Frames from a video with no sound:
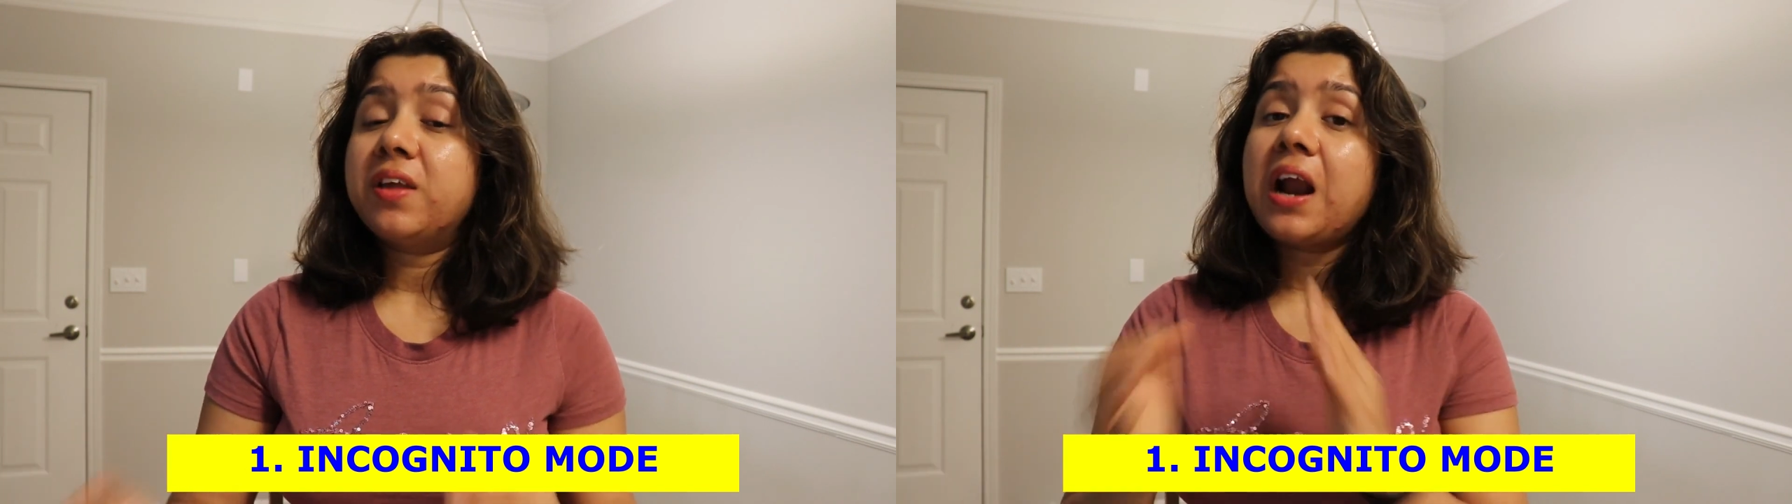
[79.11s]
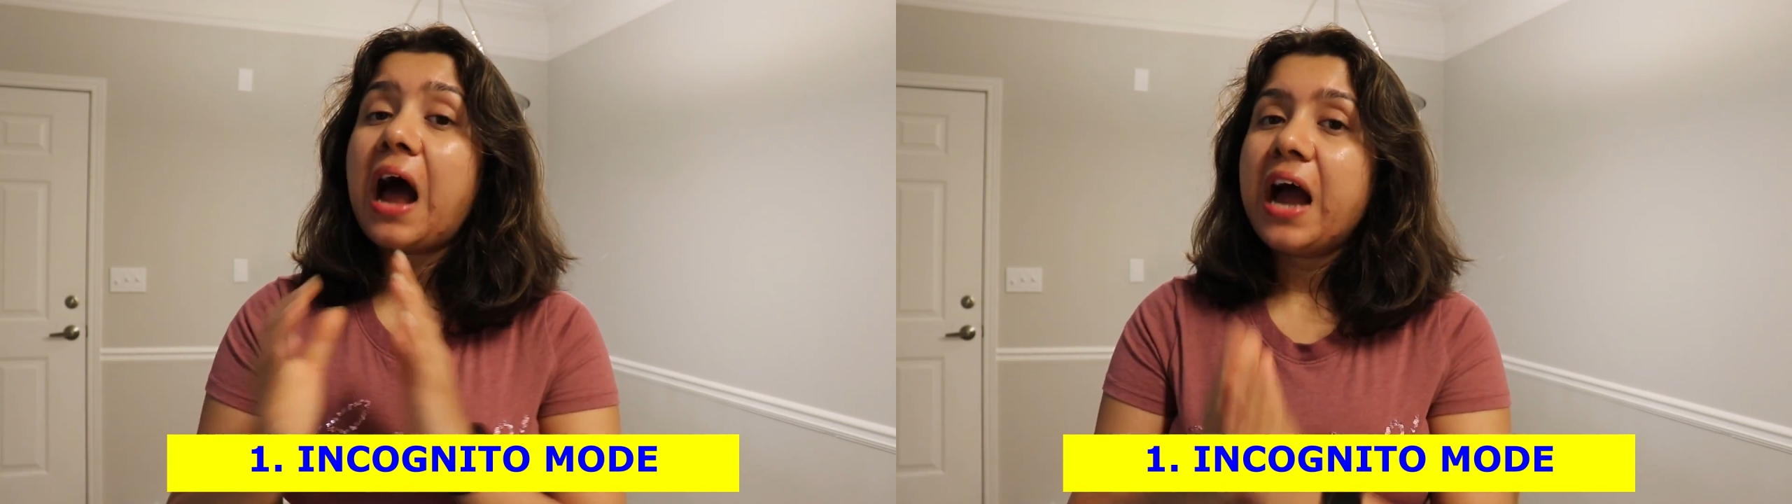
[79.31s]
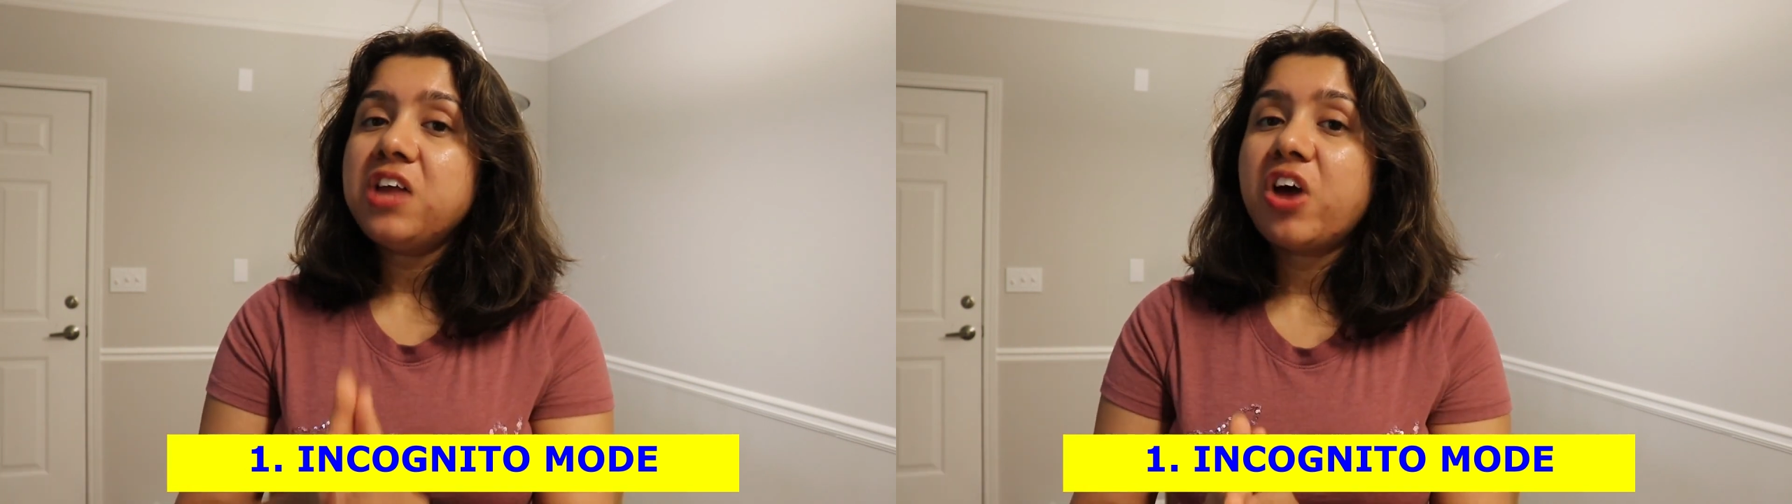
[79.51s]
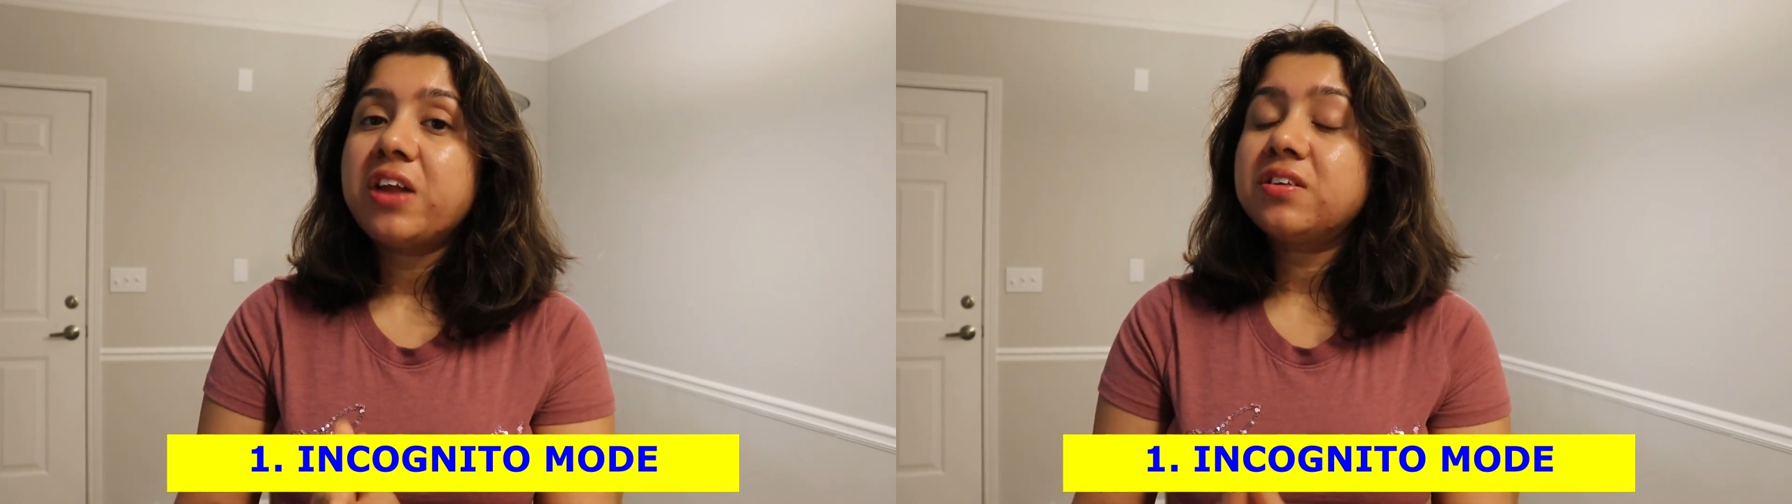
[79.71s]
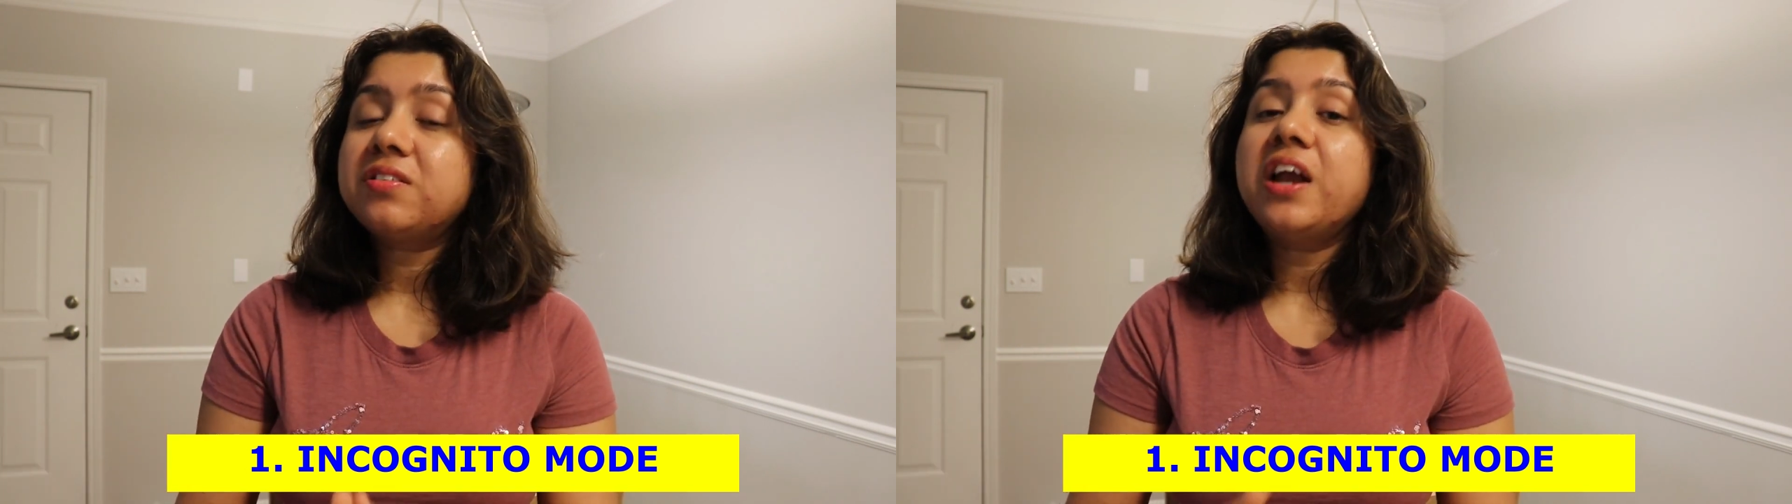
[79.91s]
There are high
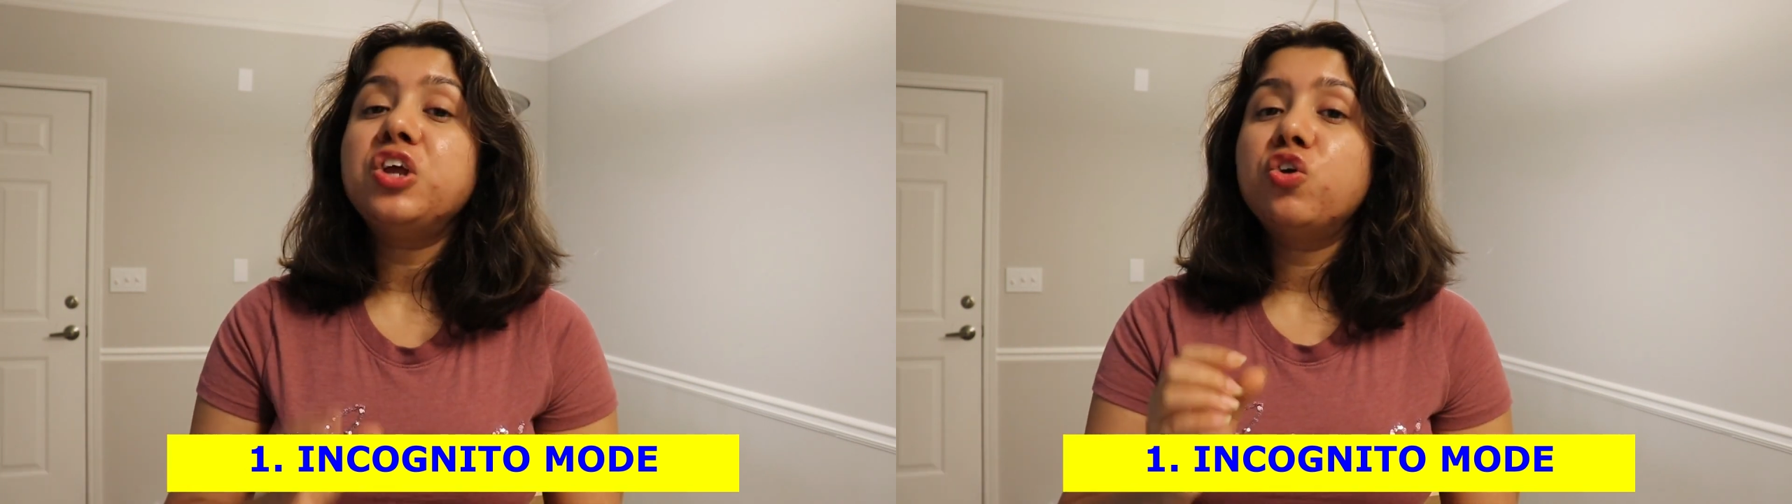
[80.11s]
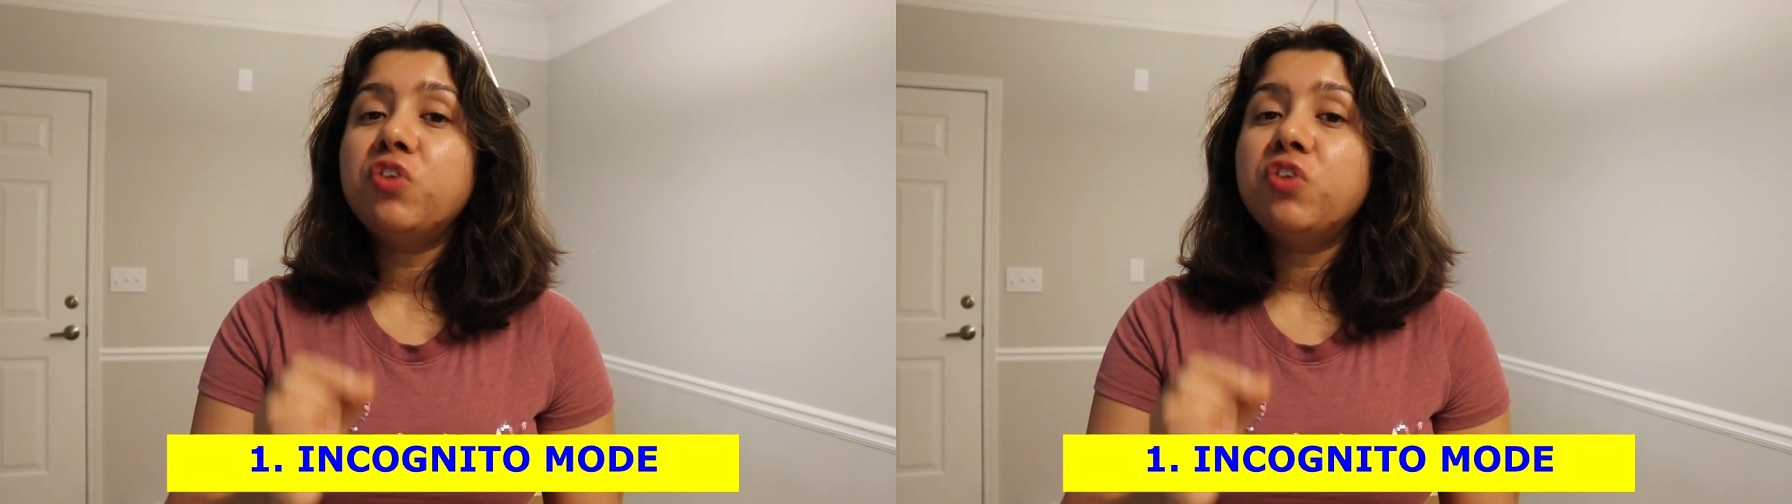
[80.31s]
chances that you